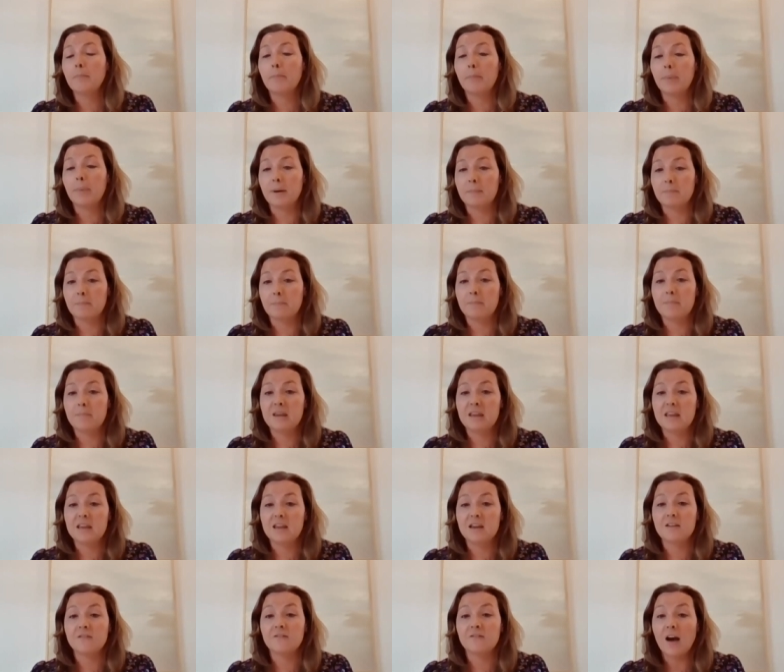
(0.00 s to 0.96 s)
But
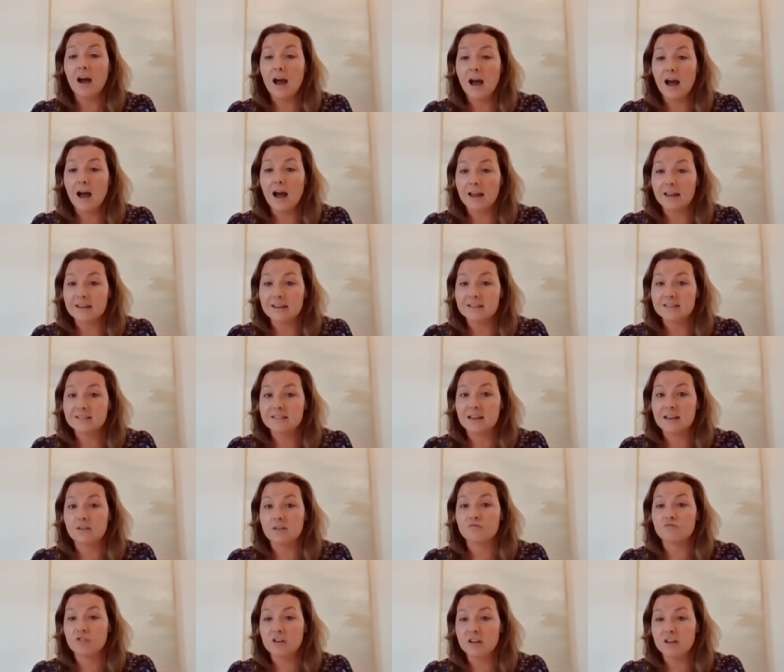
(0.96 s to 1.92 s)
be advised
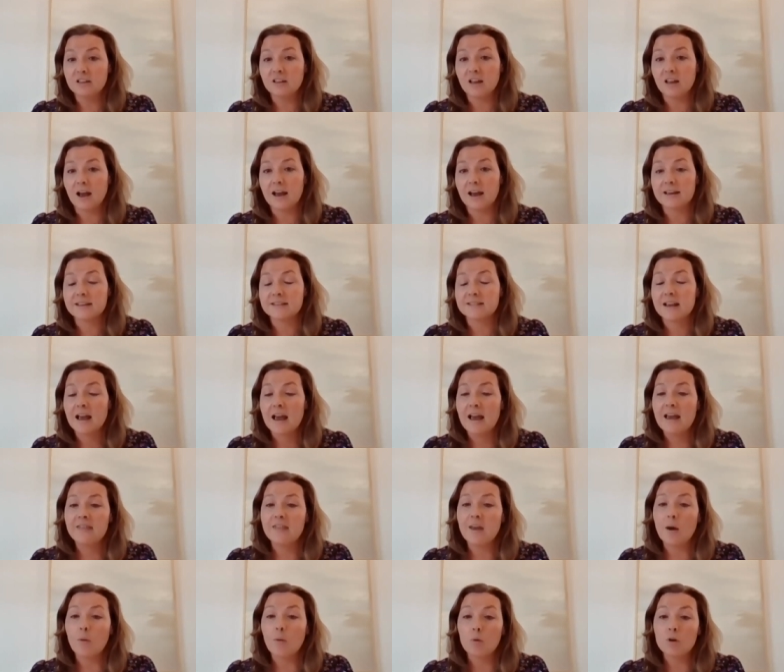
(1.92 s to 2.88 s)
and realize
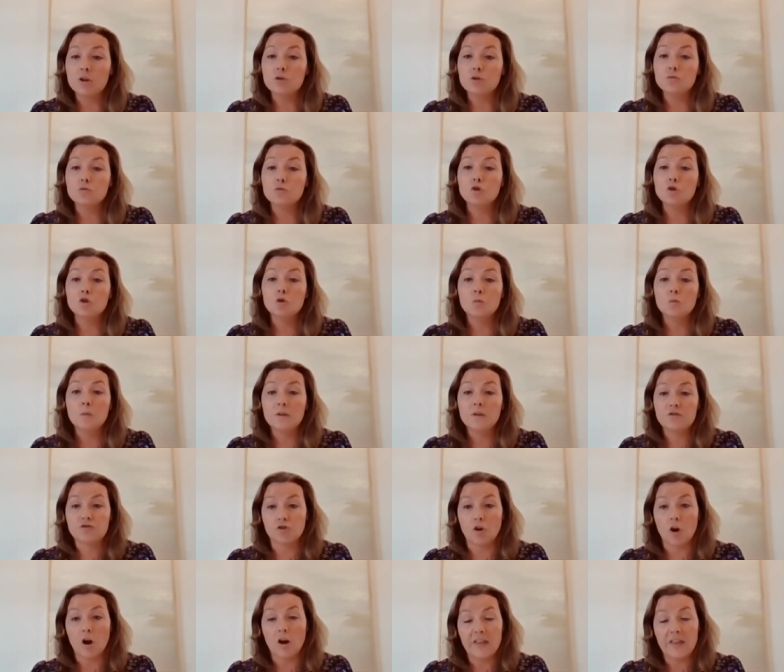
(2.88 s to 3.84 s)
that when you do
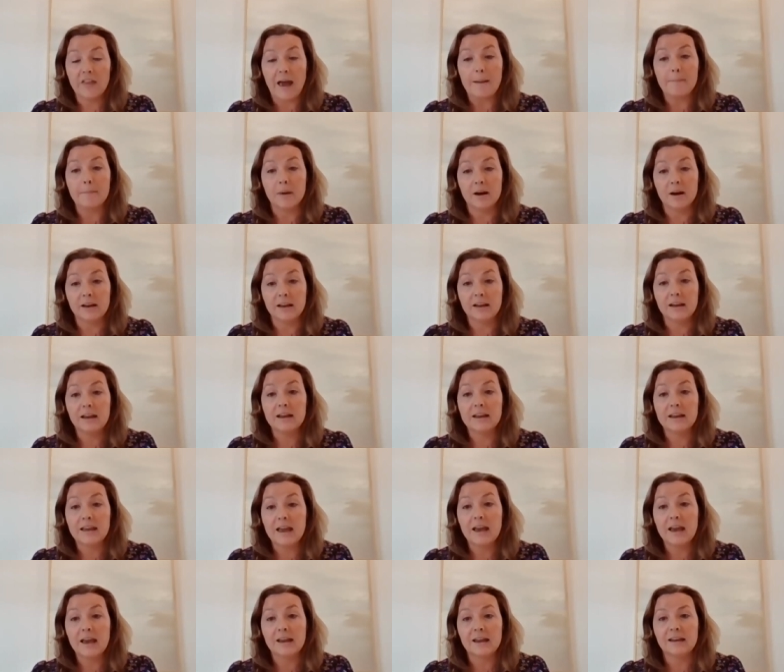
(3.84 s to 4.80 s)
withdraw that money,
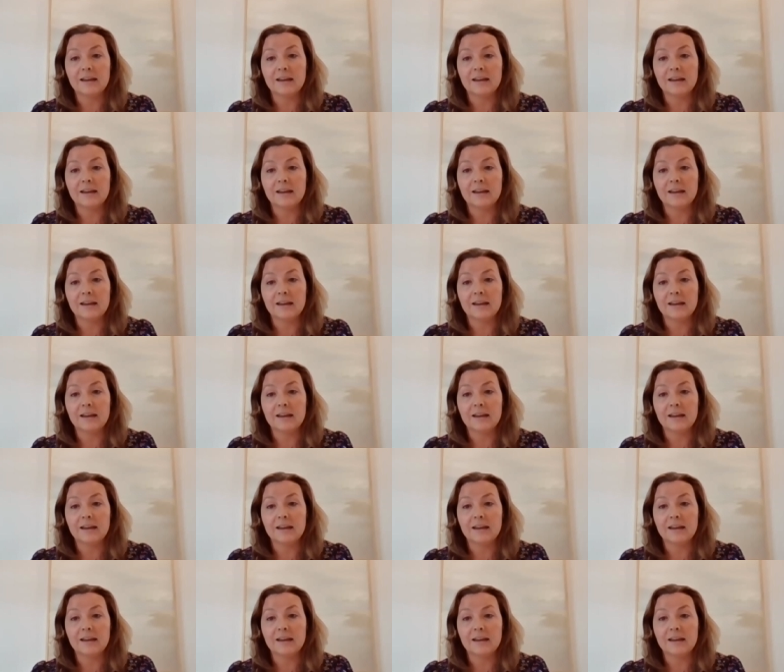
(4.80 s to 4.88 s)
again,